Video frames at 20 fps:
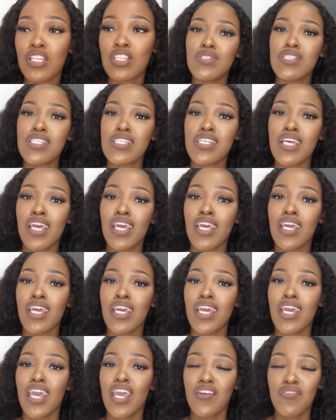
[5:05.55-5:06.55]
I would
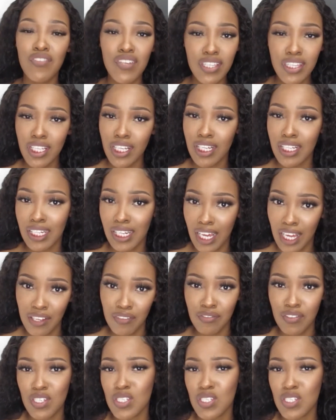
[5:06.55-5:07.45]
say everything in life